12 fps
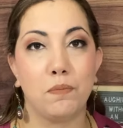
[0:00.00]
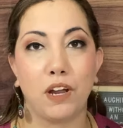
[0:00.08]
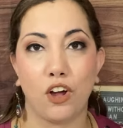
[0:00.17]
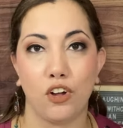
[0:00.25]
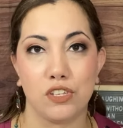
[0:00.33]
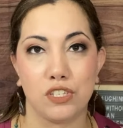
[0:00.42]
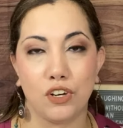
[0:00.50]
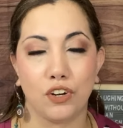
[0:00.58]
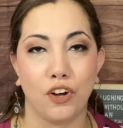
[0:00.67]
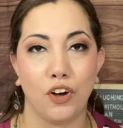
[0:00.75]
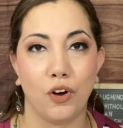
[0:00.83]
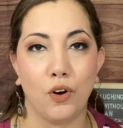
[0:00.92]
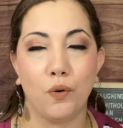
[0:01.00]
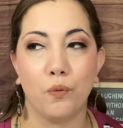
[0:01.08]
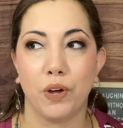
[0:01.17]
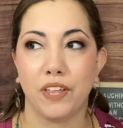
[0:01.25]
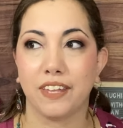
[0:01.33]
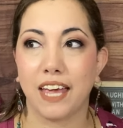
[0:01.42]
but also go
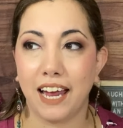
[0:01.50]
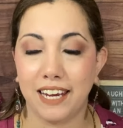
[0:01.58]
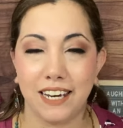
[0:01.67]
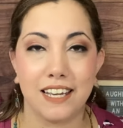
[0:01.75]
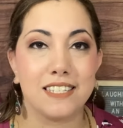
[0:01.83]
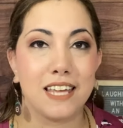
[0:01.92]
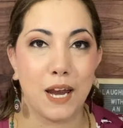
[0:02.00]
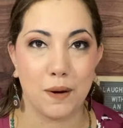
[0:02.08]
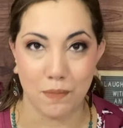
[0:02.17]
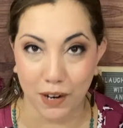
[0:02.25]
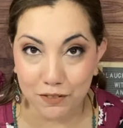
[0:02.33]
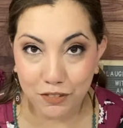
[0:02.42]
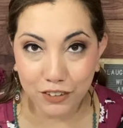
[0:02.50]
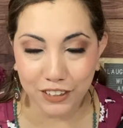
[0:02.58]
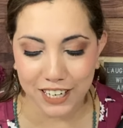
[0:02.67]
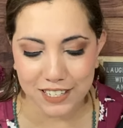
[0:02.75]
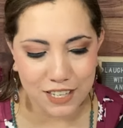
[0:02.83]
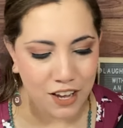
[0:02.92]
with kindness and
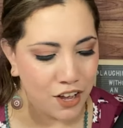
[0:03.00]
mindfulness.